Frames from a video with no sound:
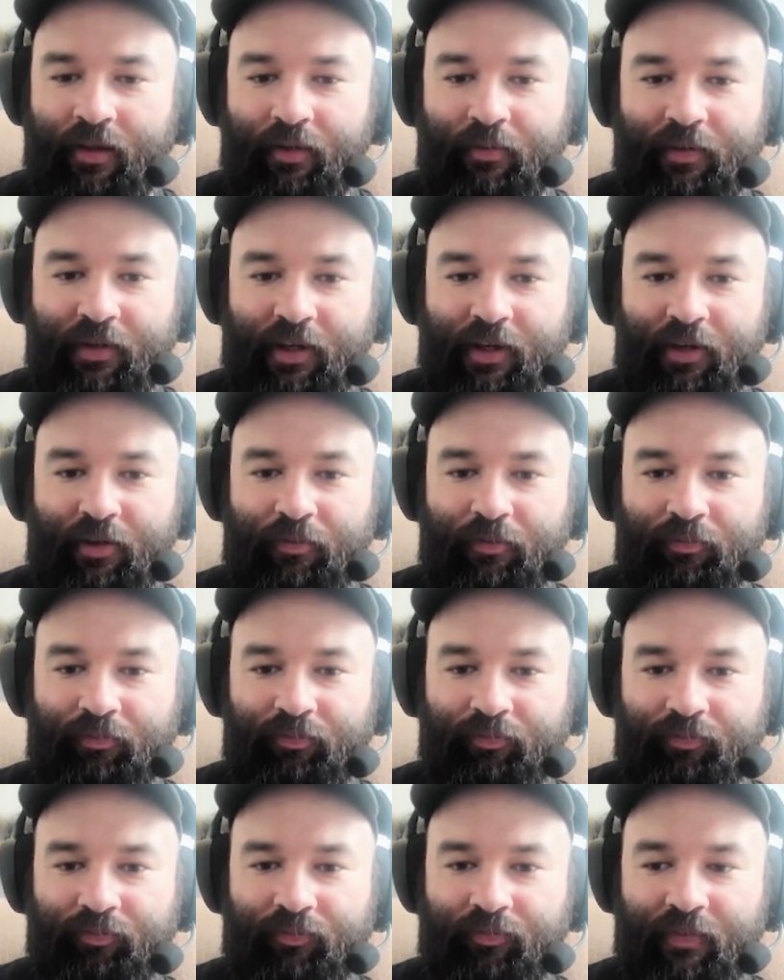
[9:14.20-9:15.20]
There we go.
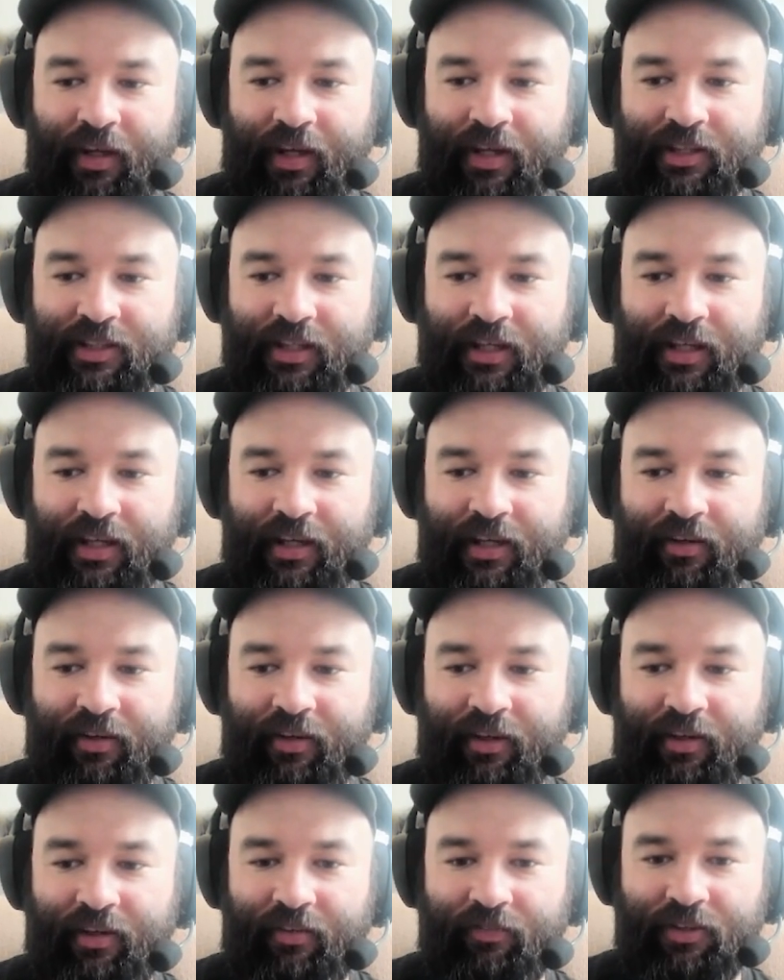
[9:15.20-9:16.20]
Each layer
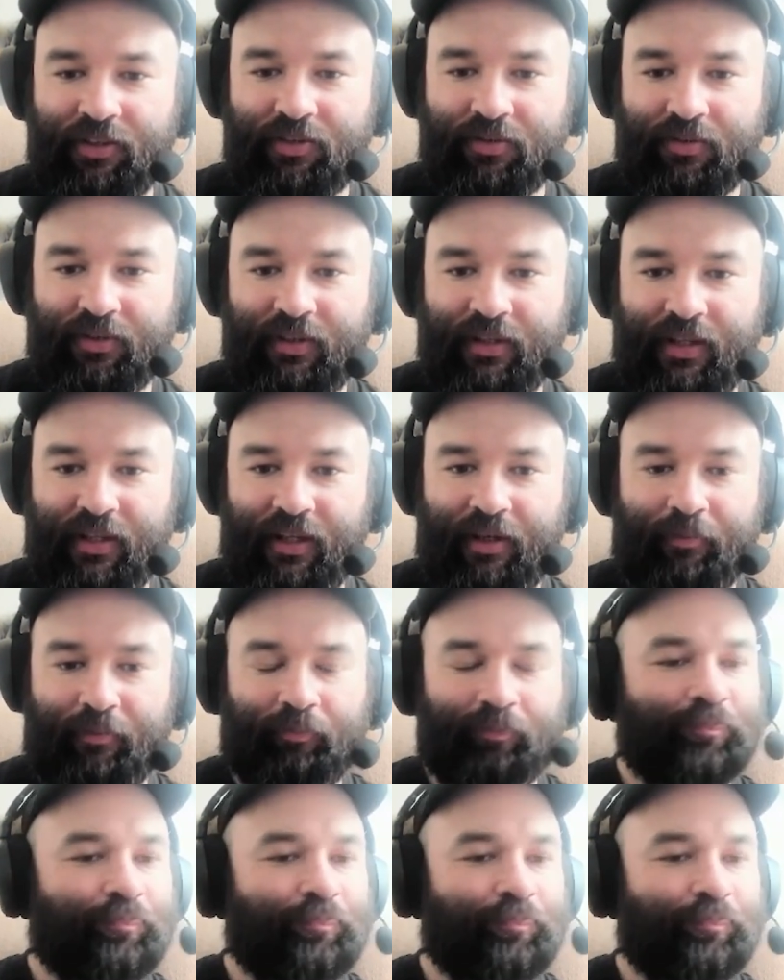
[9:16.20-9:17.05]
individually there.